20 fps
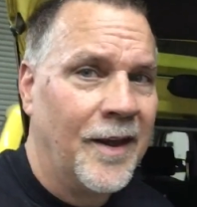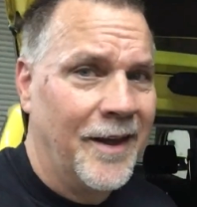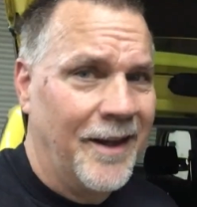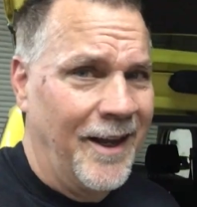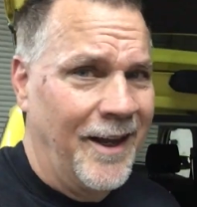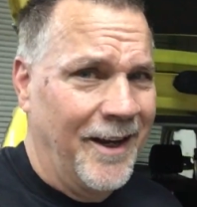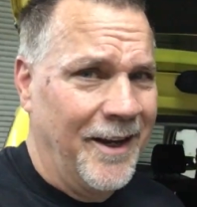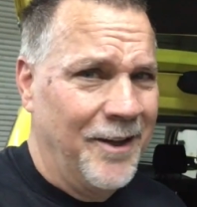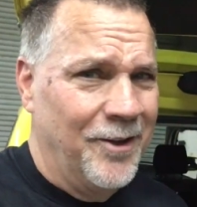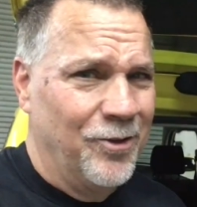
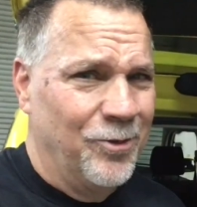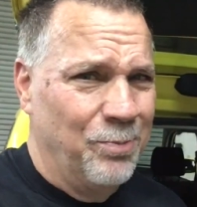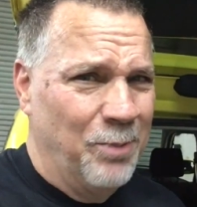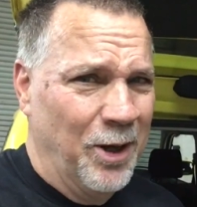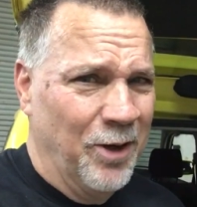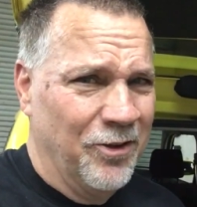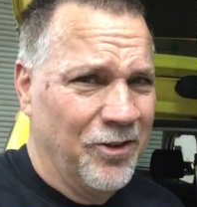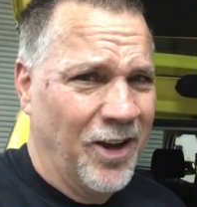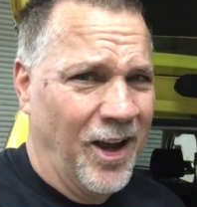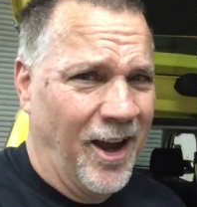Getting the spare
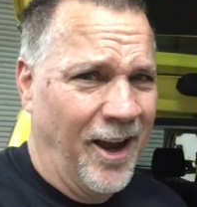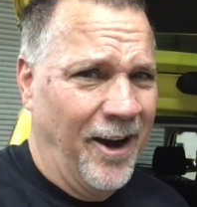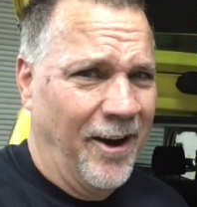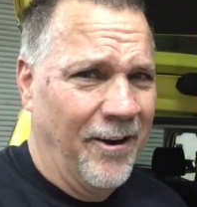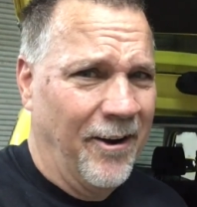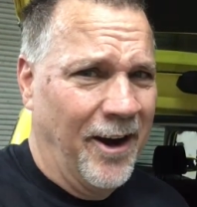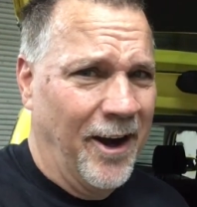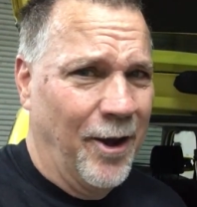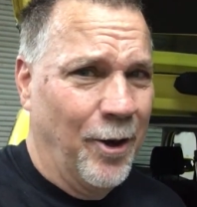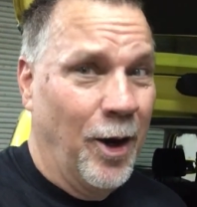tire
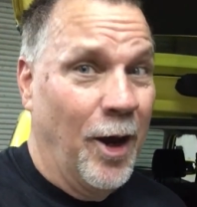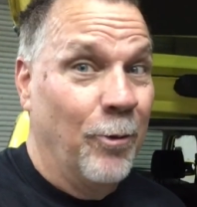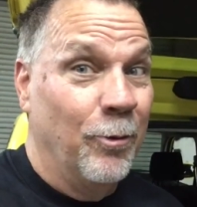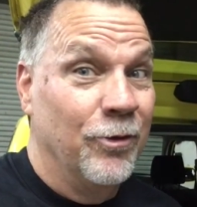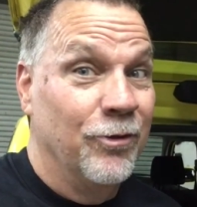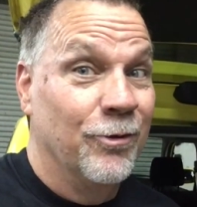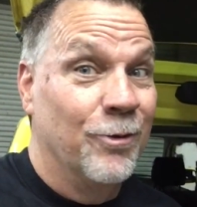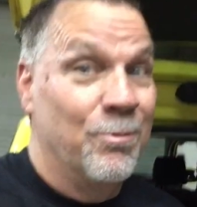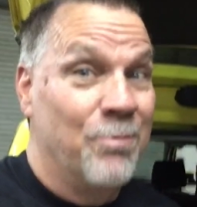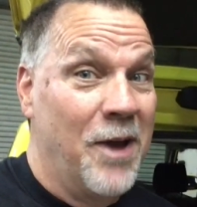out, I was
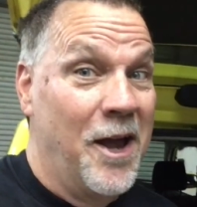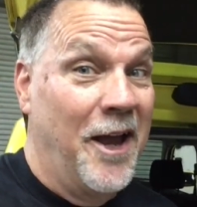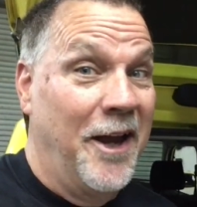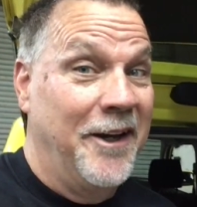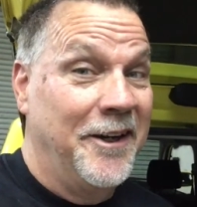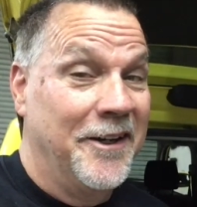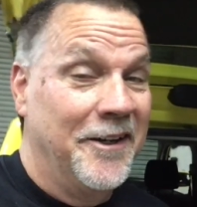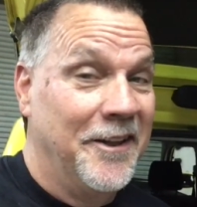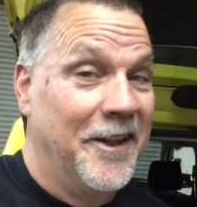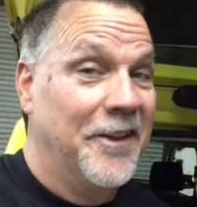
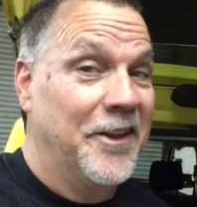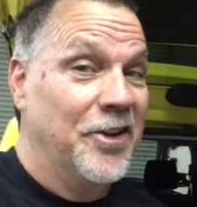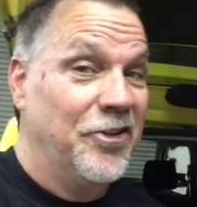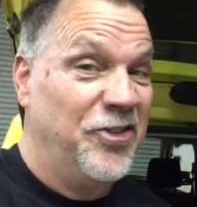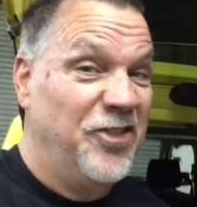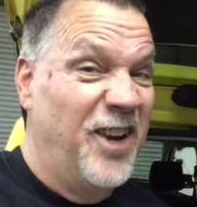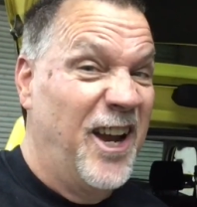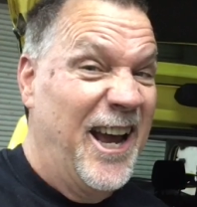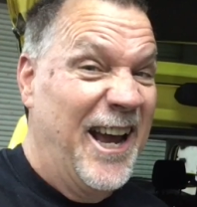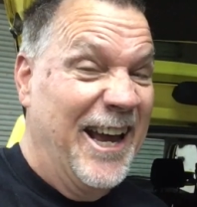reminded that the
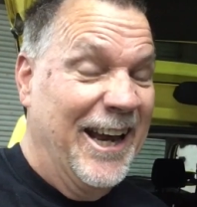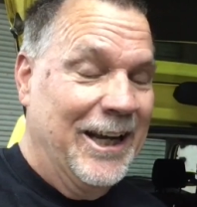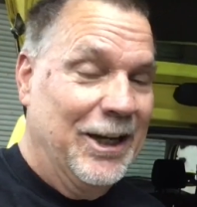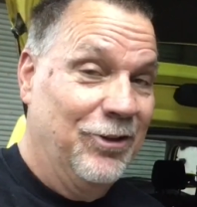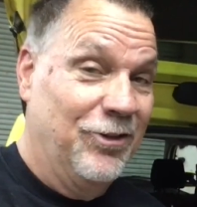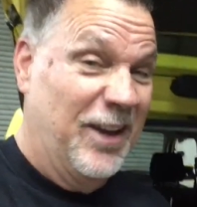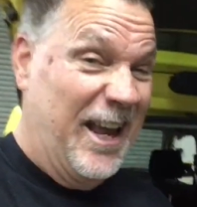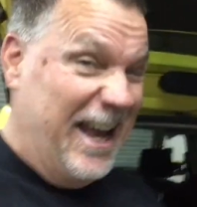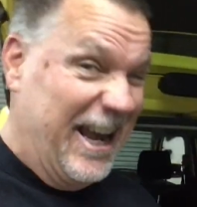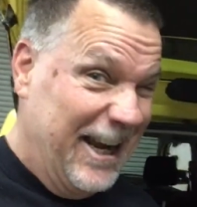jack
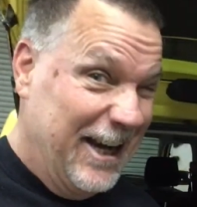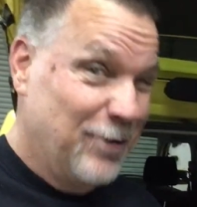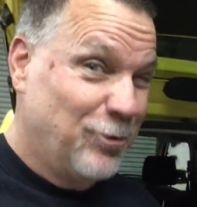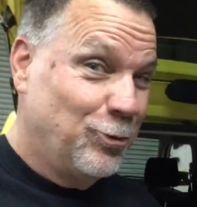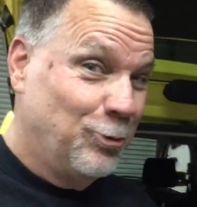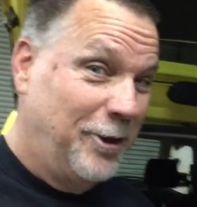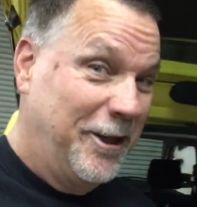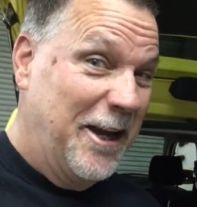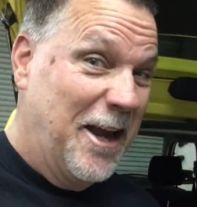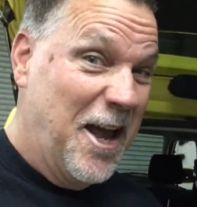is
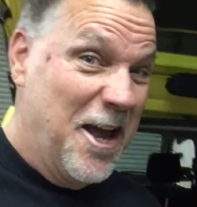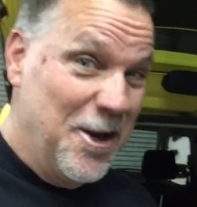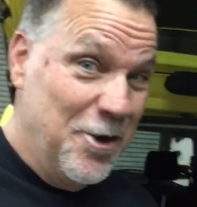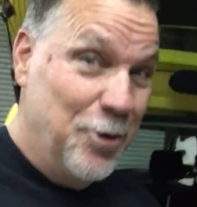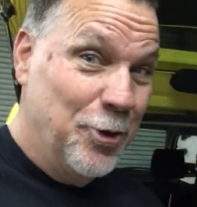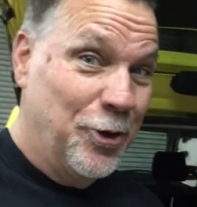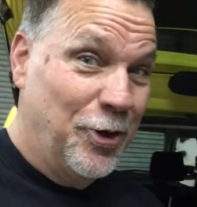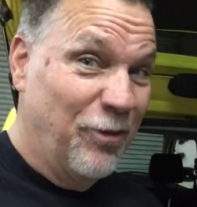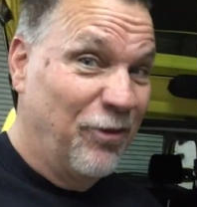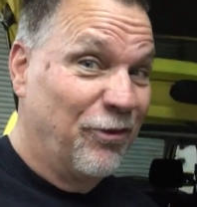actually under
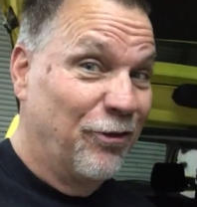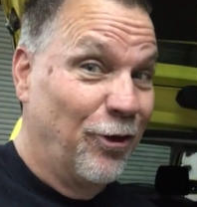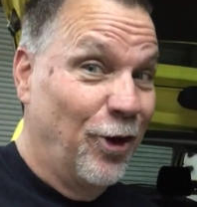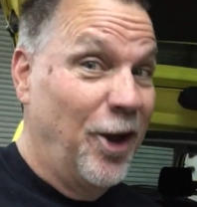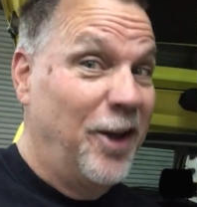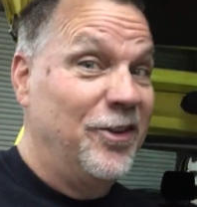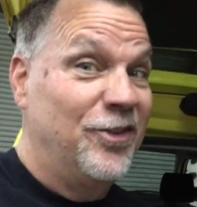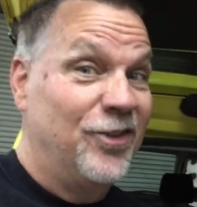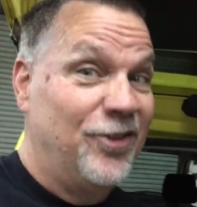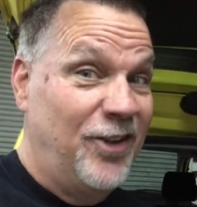the
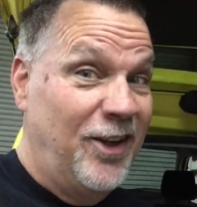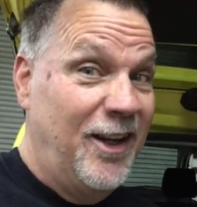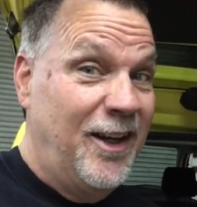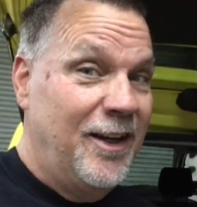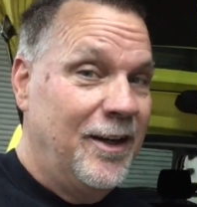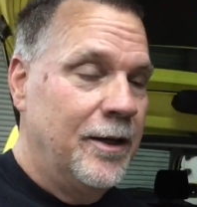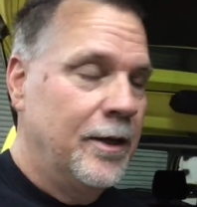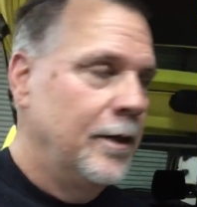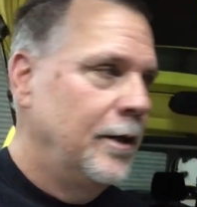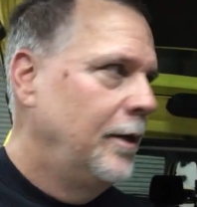front
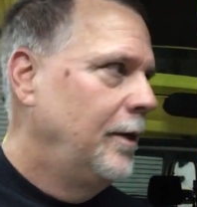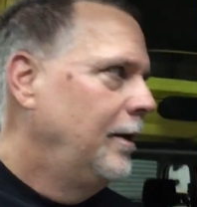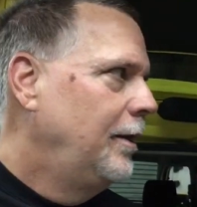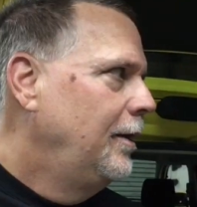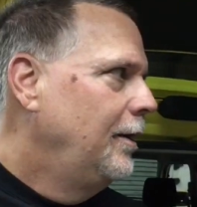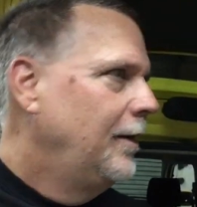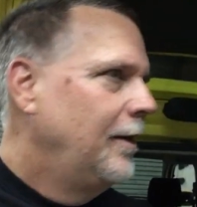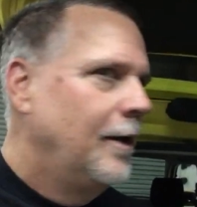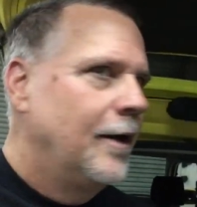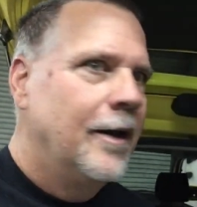seat.
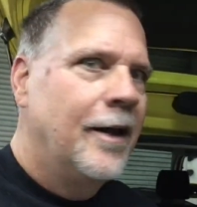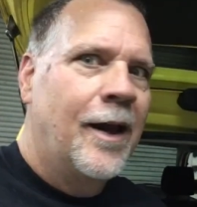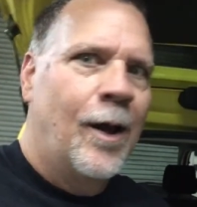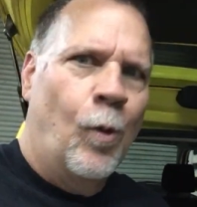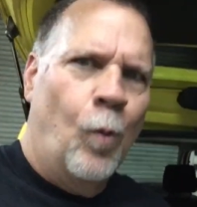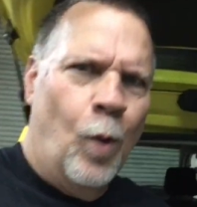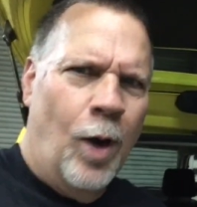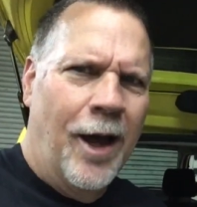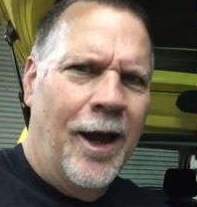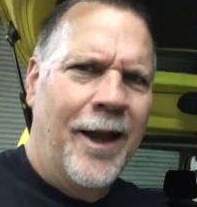Now,
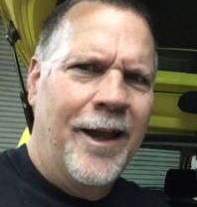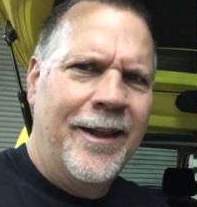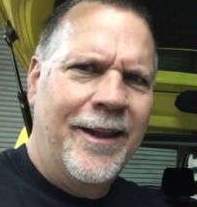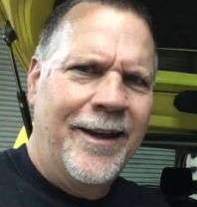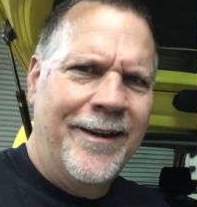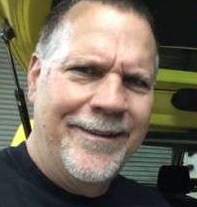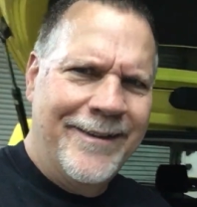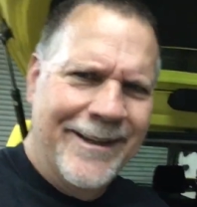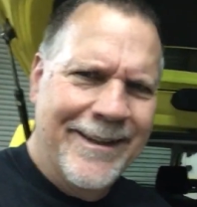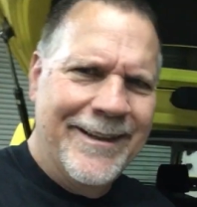why they
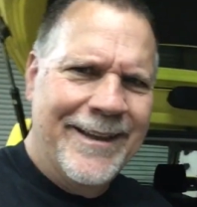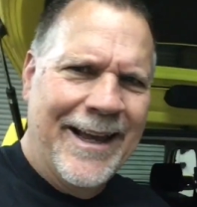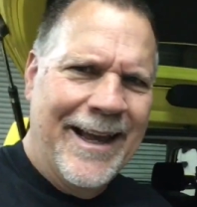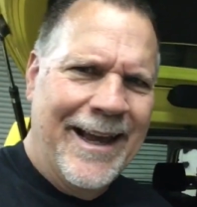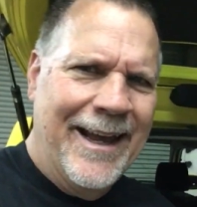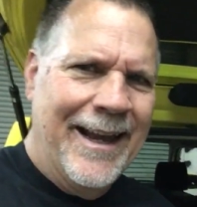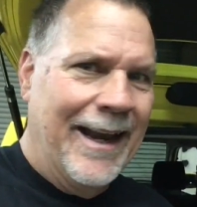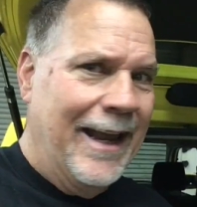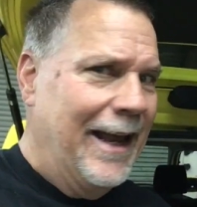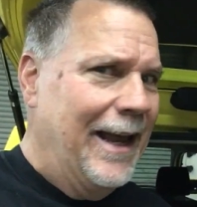did
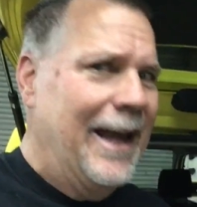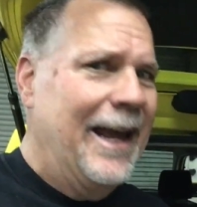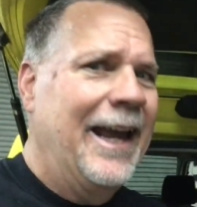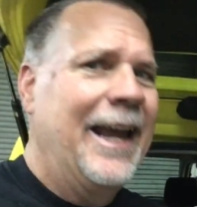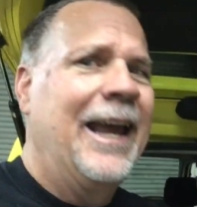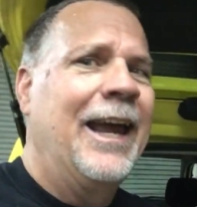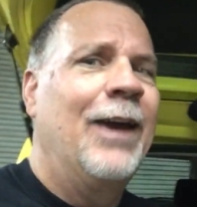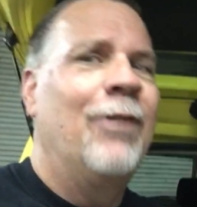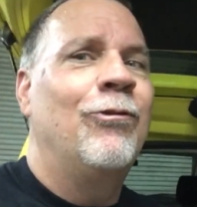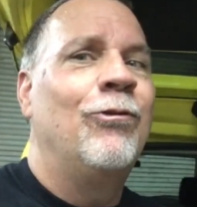that, I
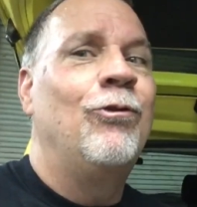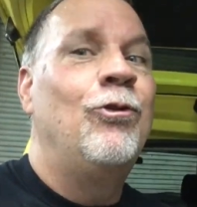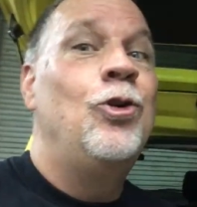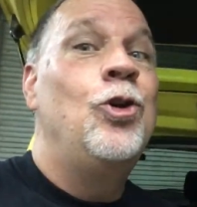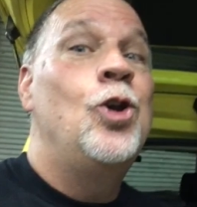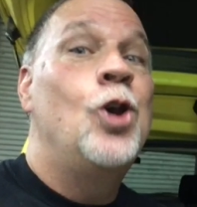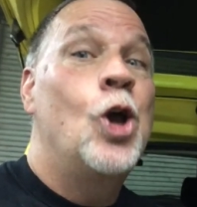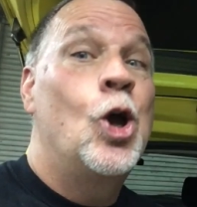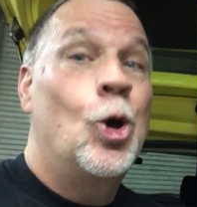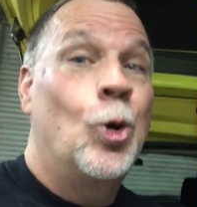have
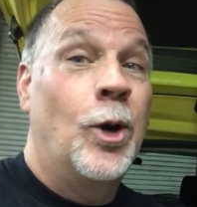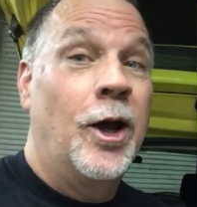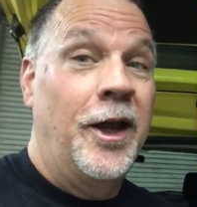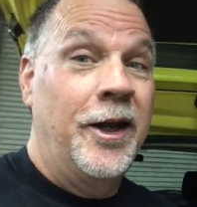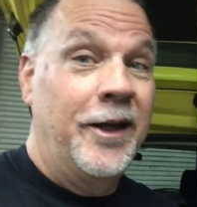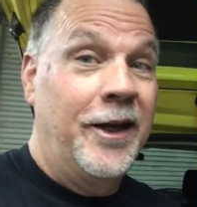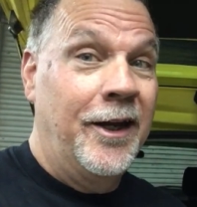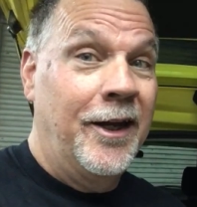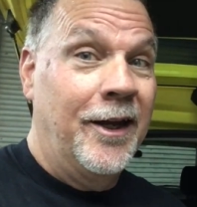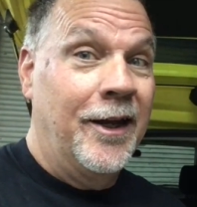no
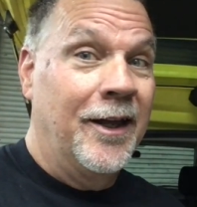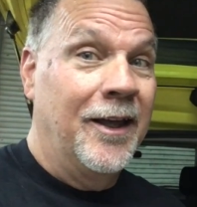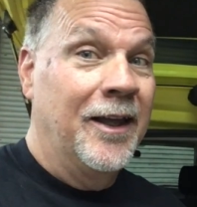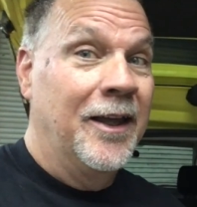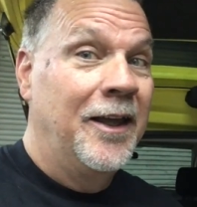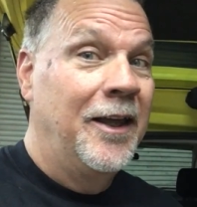idea,